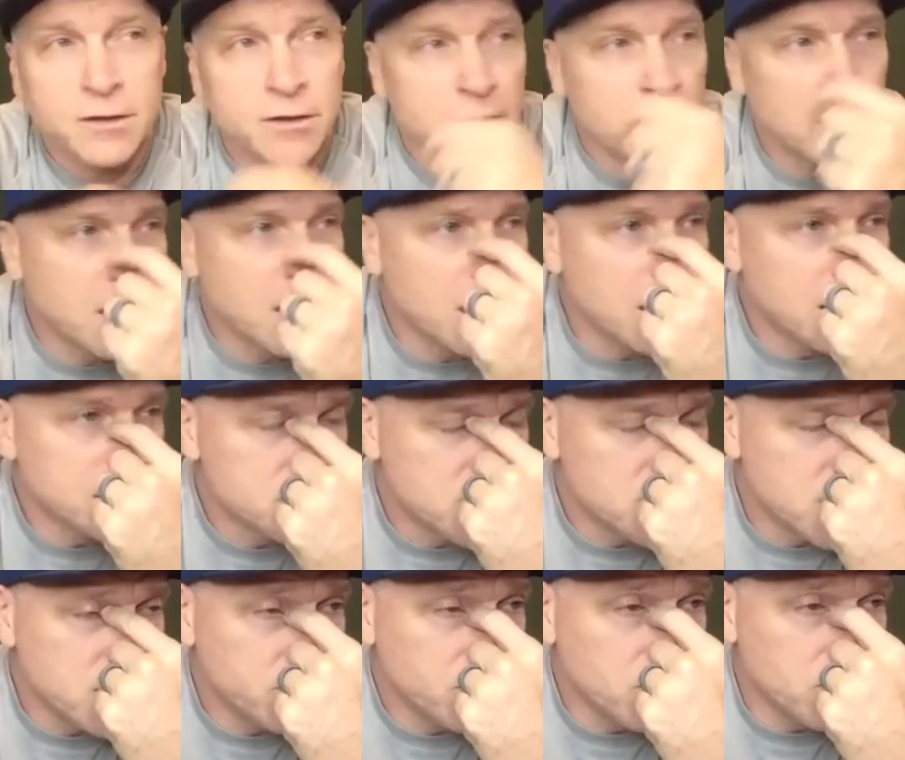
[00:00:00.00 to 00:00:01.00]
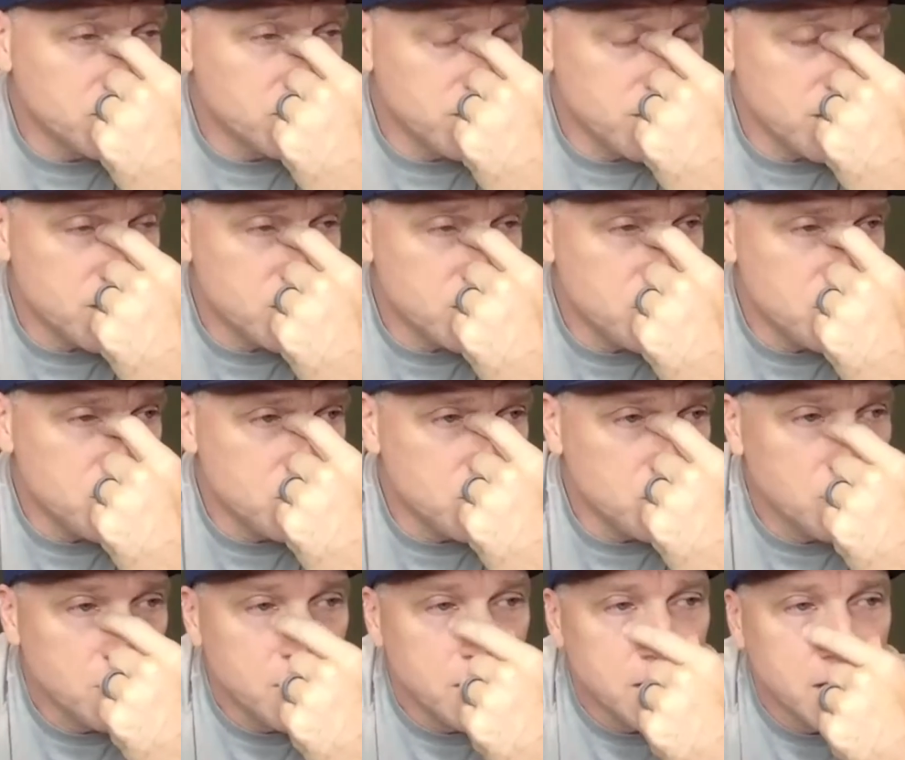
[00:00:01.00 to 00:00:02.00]
uh, just a year older than
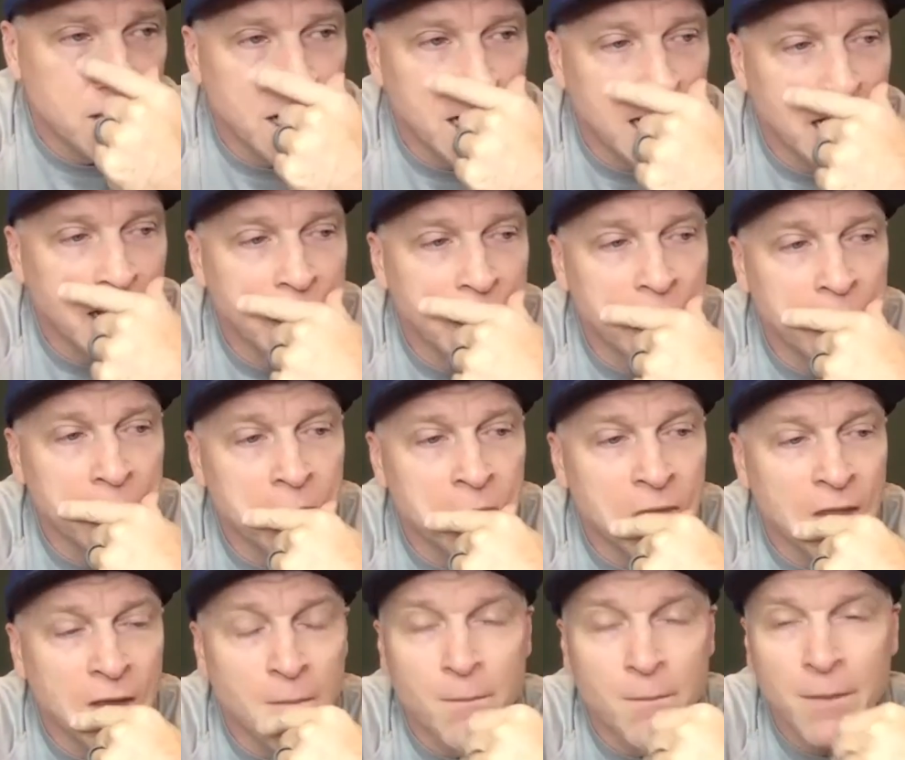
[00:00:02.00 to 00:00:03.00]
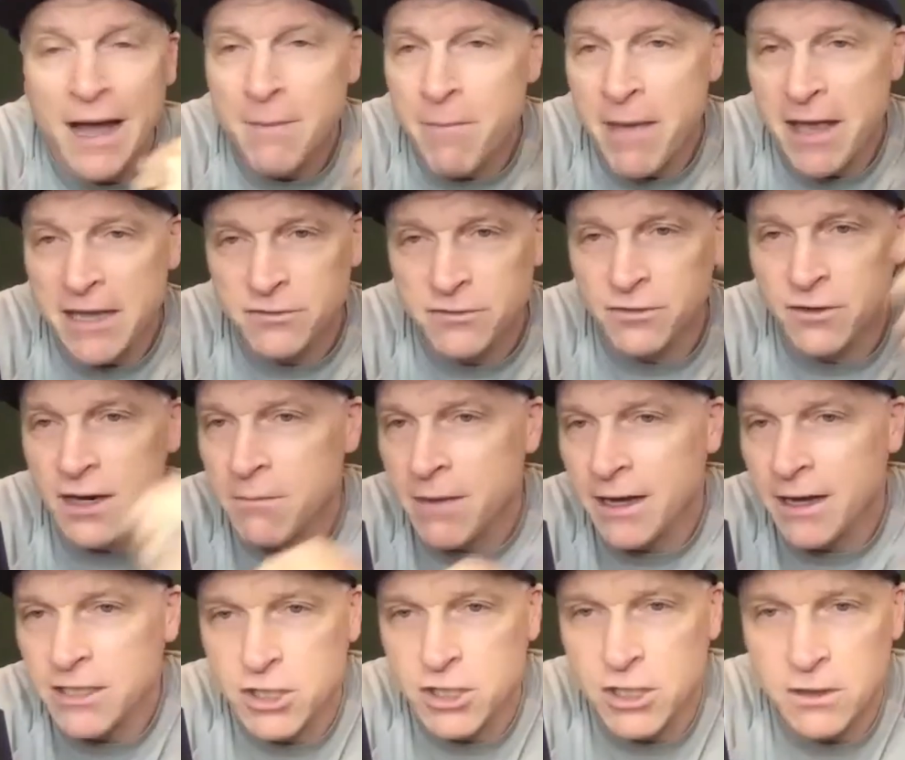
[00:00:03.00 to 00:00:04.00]
you, um, my best friend, my
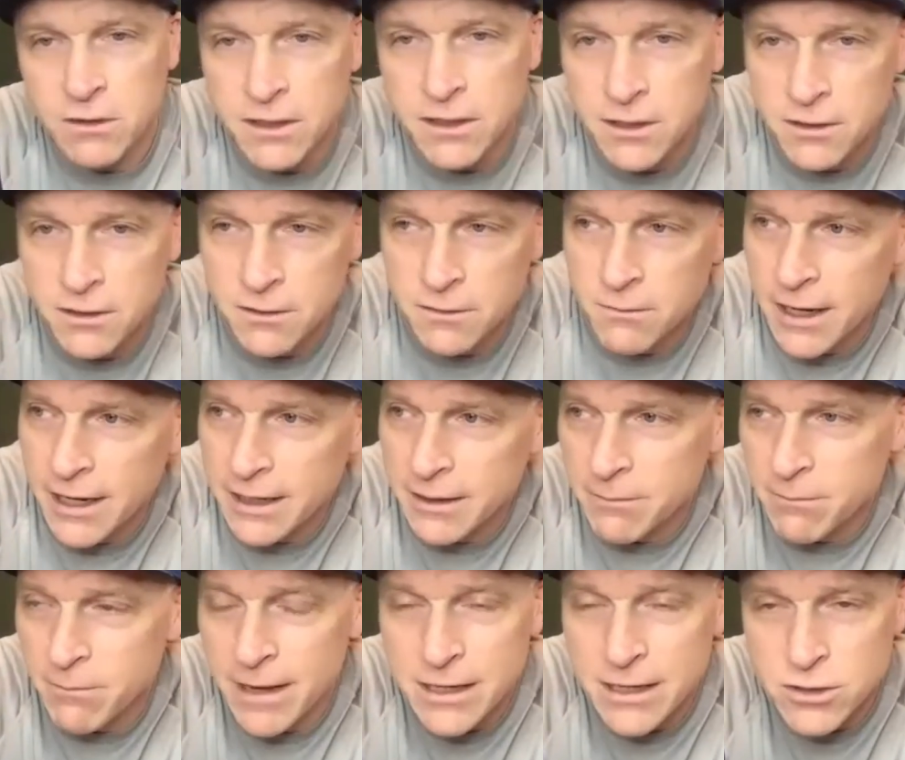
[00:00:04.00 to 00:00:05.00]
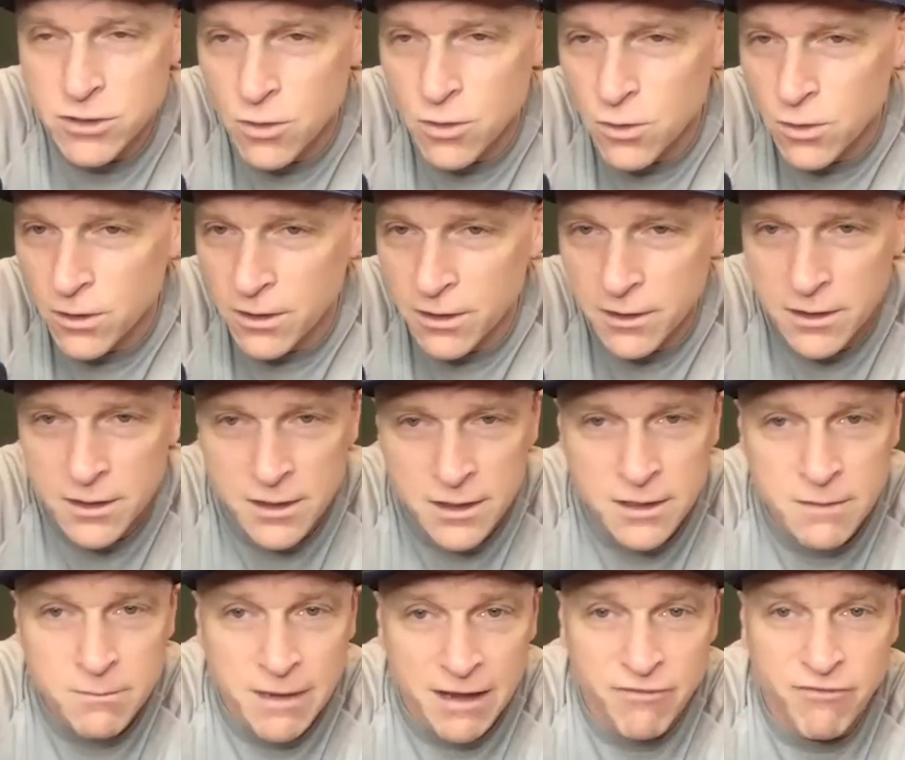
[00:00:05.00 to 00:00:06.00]
cheerleader, my mentor,
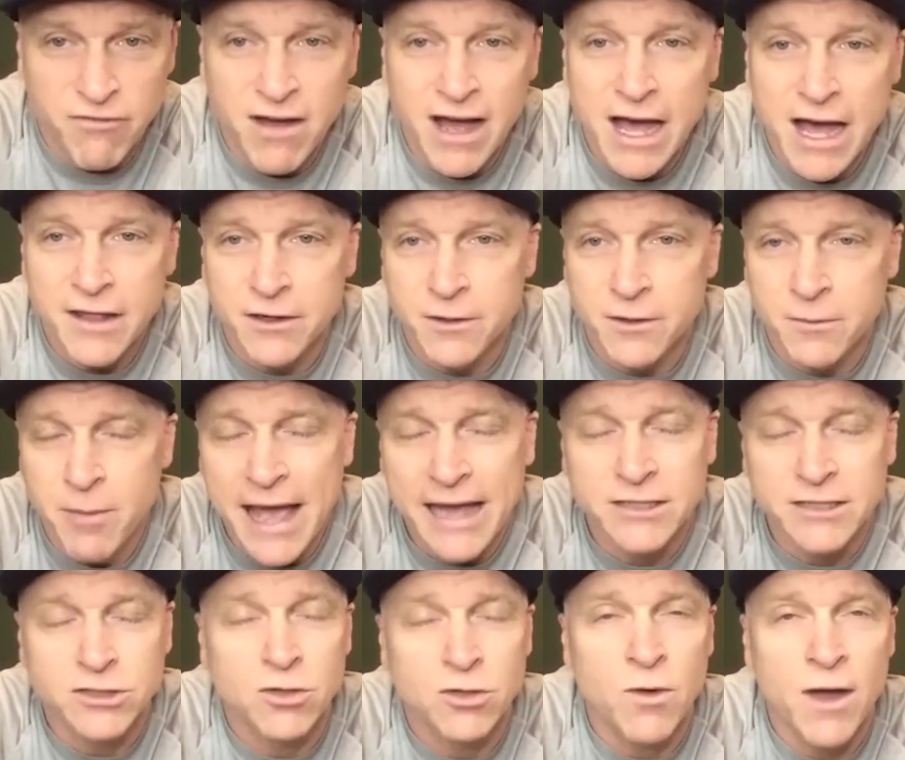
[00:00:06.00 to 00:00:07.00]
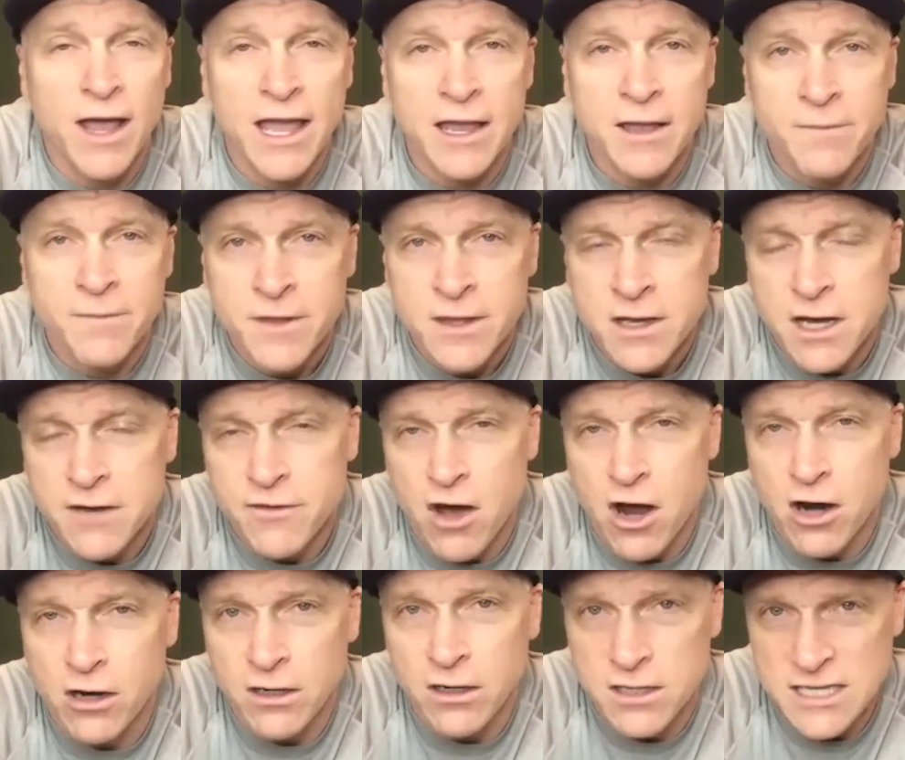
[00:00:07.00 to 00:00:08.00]
my father passed away of a
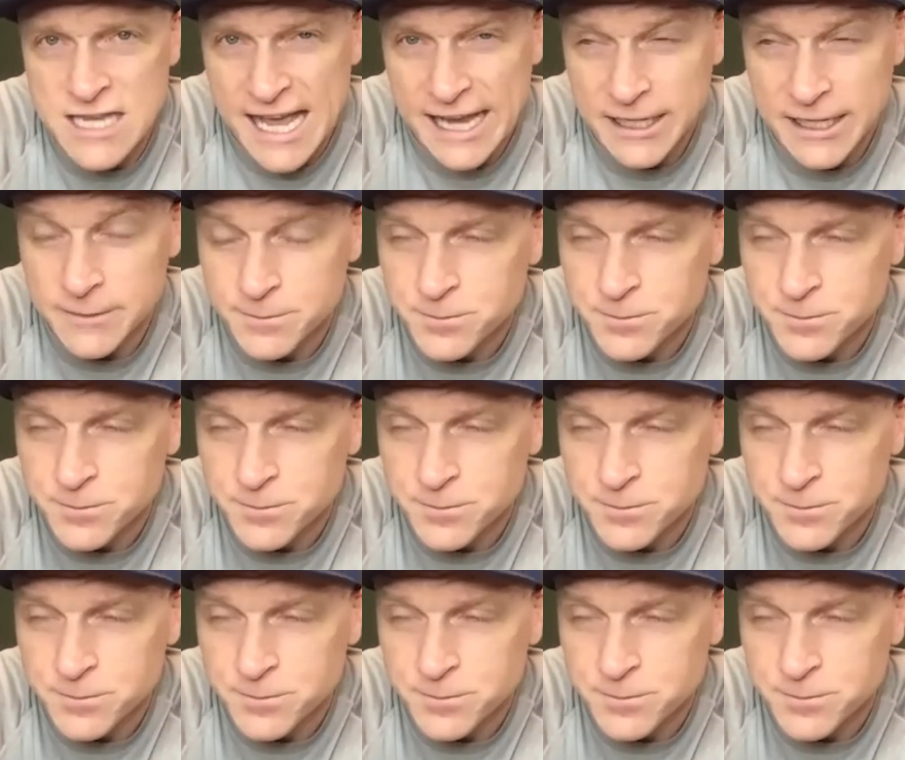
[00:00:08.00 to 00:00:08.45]
heart attack.